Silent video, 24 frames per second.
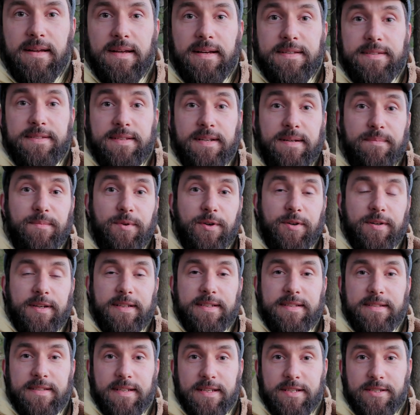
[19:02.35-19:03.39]
Some
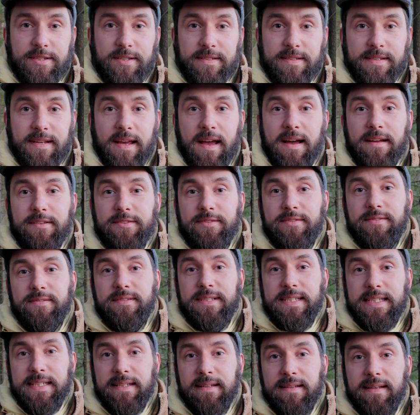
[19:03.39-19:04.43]
organizations had to
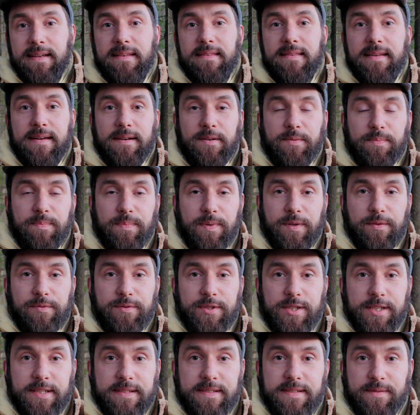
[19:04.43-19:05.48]
delay their
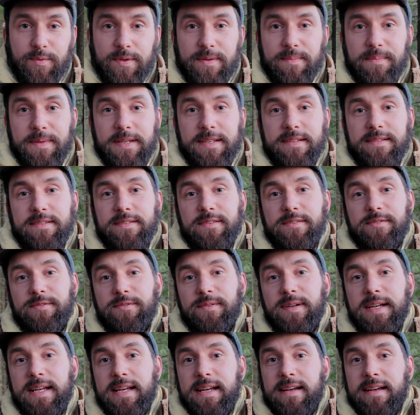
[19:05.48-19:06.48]
projects with me, so